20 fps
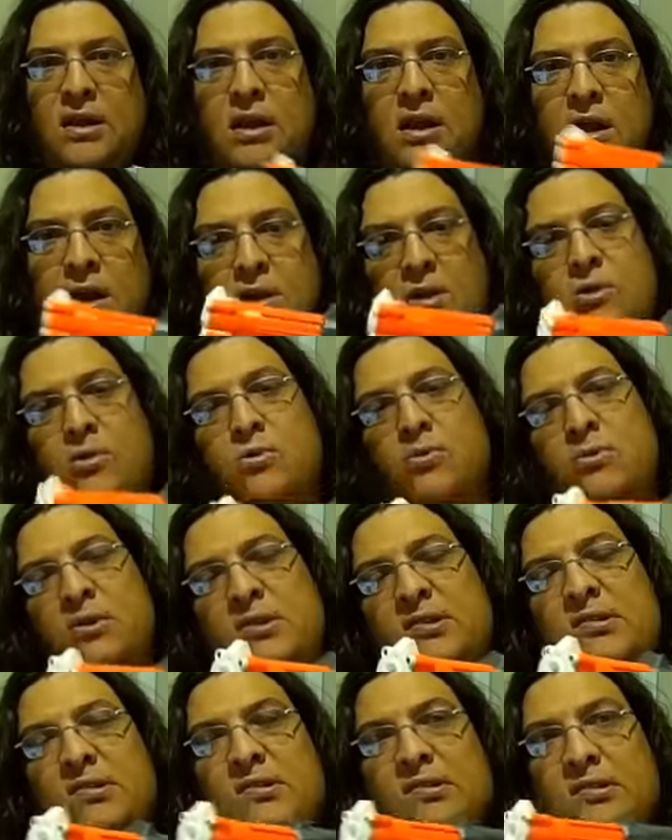I know this
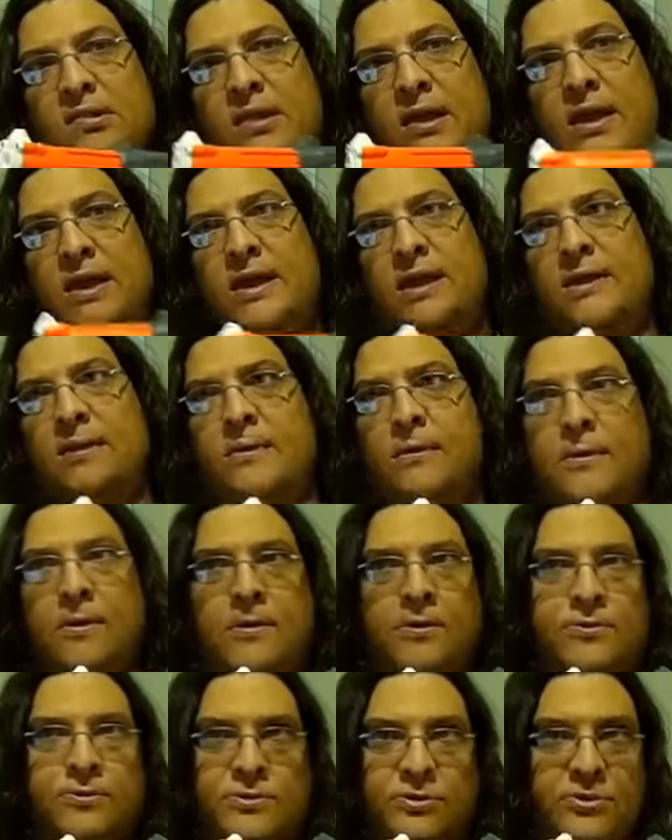is like
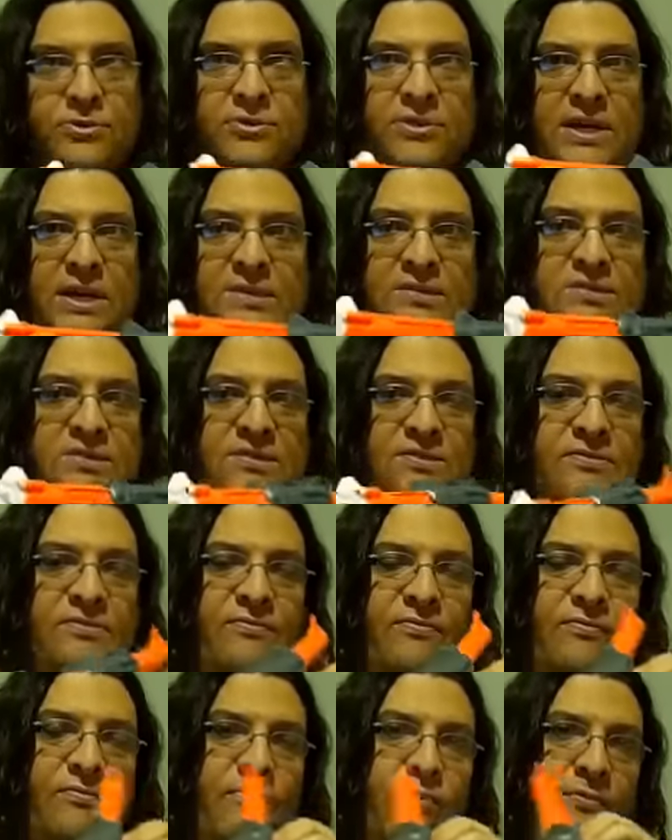
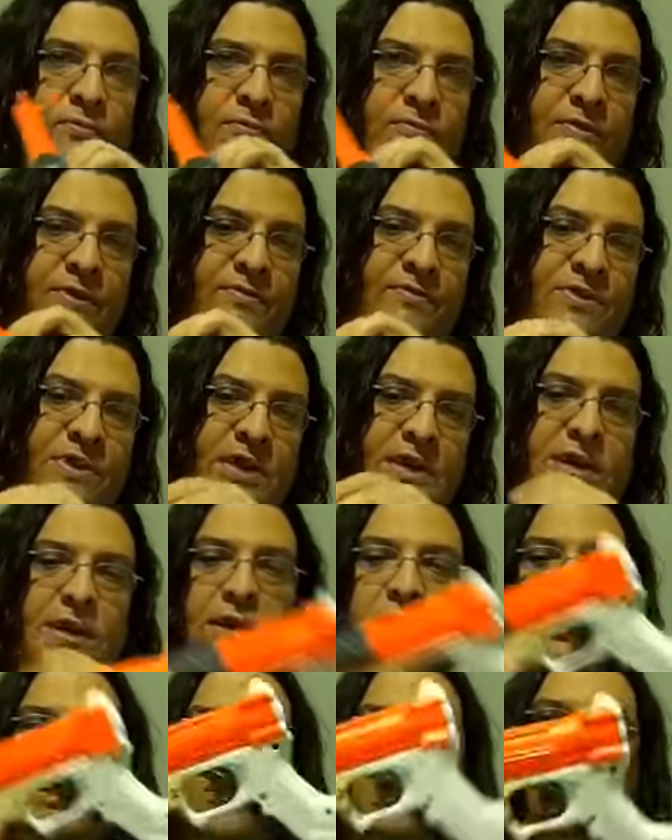2015
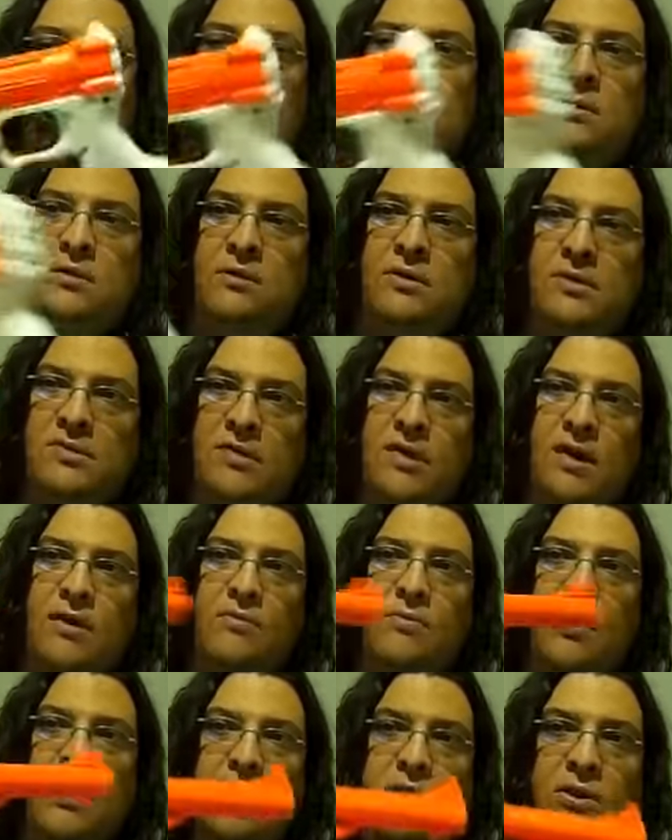design
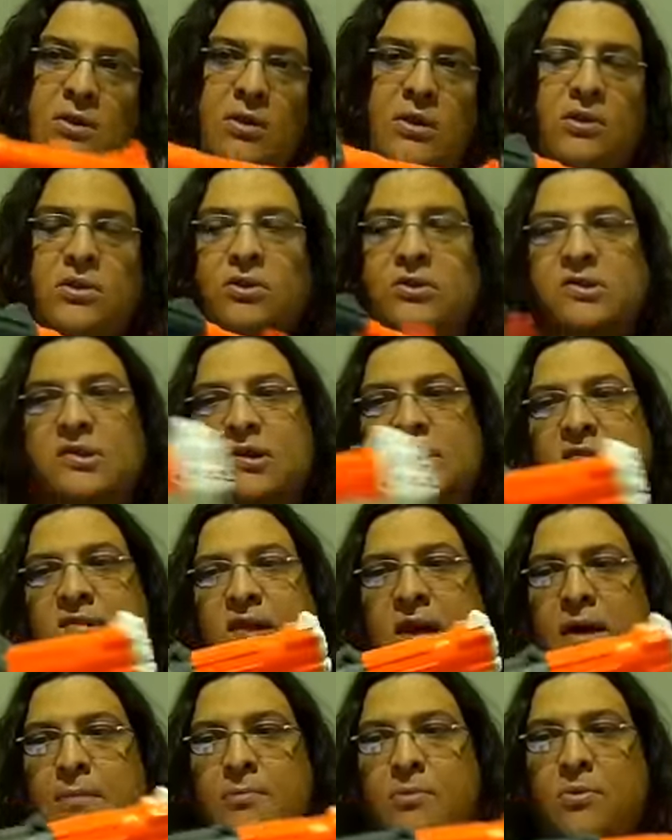right here. It looks like a
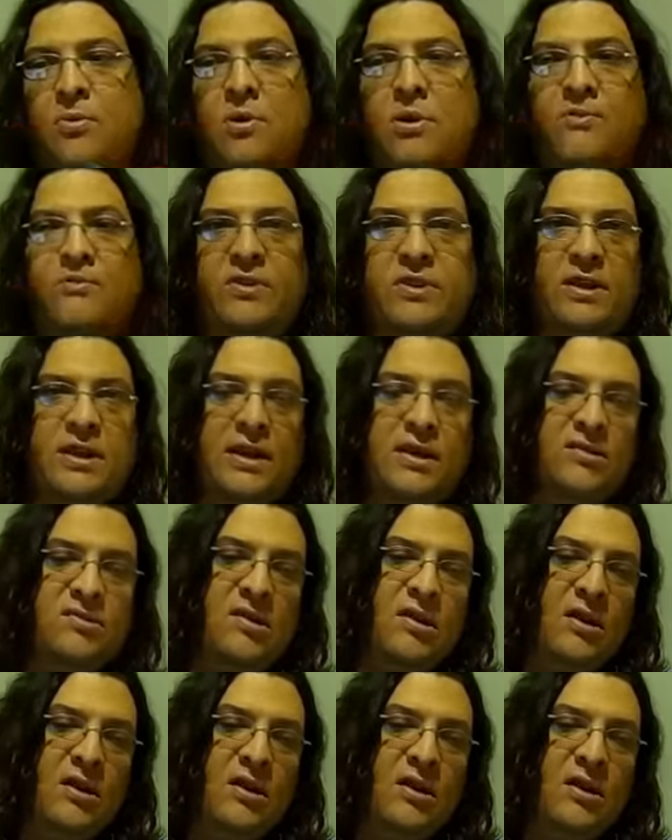Zap or everything else.